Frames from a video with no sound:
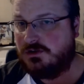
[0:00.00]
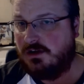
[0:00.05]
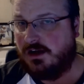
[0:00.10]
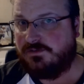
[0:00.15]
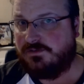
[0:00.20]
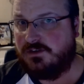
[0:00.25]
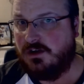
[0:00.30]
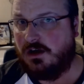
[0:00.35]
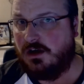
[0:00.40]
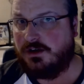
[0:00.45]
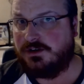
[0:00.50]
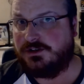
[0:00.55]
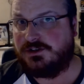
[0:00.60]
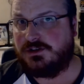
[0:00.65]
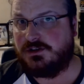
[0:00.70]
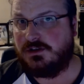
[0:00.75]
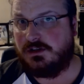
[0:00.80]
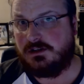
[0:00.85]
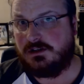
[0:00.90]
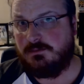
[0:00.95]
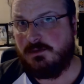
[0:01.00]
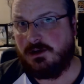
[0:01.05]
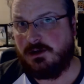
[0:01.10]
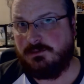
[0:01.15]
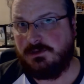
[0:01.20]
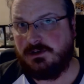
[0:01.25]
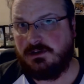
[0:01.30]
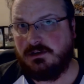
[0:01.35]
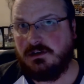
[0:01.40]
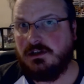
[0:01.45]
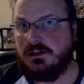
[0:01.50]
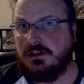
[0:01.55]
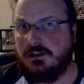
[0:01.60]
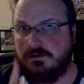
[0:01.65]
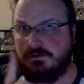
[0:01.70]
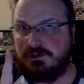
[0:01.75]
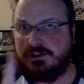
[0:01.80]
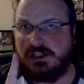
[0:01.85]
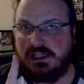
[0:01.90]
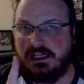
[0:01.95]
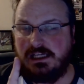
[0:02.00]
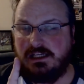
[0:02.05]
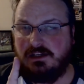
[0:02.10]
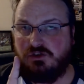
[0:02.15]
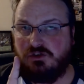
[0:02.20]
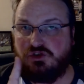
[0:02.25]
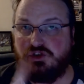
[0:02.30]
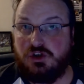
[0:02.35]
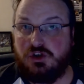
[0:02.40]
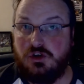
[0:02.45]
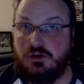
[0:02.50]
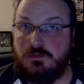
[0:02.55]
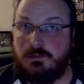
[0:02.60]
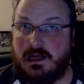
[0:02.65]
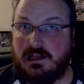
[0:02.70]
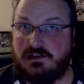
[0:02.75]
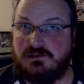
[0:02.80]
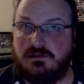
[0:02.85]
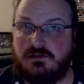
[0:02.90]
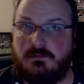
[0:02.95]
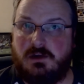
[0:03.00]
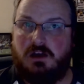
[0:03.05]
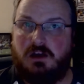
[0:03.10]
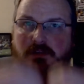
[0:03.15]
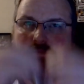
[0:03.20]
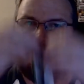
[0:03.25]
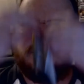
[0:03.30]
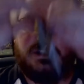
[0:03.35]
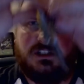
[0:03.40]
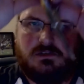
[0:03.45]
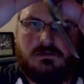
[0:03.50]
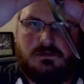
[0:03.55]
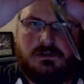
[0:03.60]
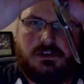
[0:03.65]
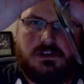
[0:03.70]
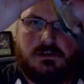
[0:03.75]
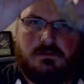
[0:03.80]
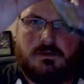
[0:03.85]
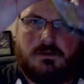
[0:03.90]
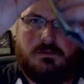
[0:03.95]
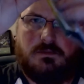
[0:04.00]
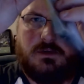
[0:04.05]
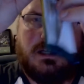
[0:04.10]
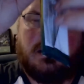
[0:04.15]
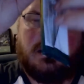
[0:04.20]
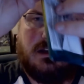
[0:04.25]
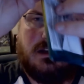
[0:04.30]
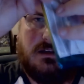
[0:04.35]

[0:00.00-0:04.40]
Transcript: cards at the moment. We've seen 2 Patrick Mahomeses, which is a bit weird though.